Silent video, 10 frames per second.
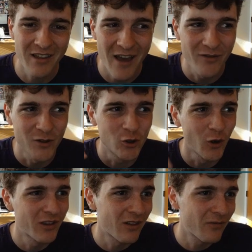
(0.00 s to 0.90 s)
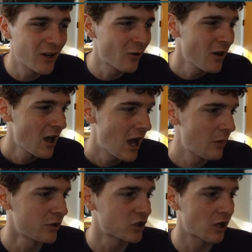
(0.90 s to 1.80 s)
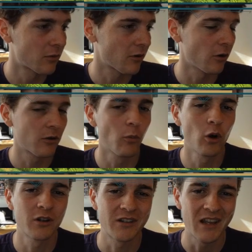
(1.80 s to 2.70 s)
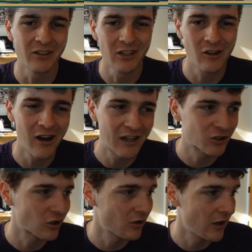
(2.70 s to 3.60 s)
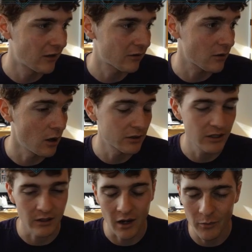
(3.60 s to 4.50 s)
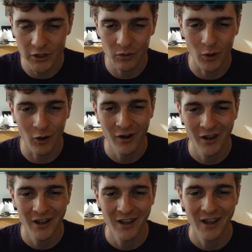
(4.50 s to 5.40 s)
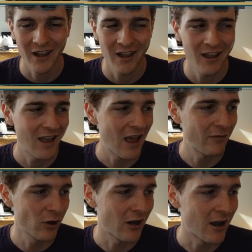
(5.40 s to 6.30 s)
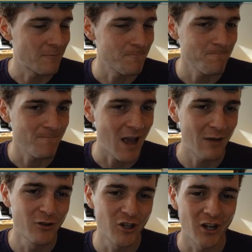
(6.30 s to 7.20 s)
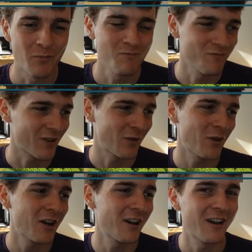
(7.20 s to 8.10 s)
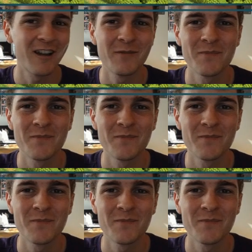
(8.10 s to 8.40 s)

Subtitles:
have enjoyed this video. I've been Jacob as always. More daily Clash of Clans content coming tomorrow. Have a great night. I've been Jacob. Goodbye.